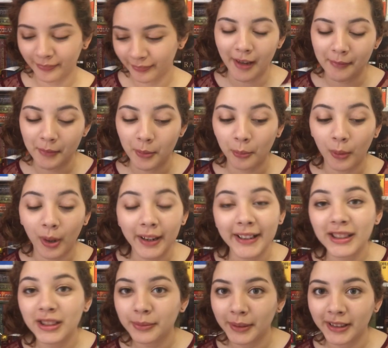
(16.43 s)
I've been
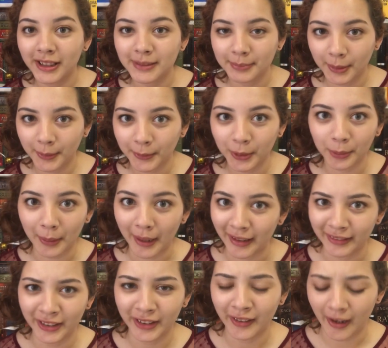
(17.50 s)
wanting to read this book for a
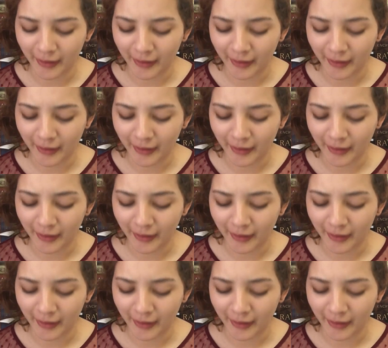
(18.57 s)
while now.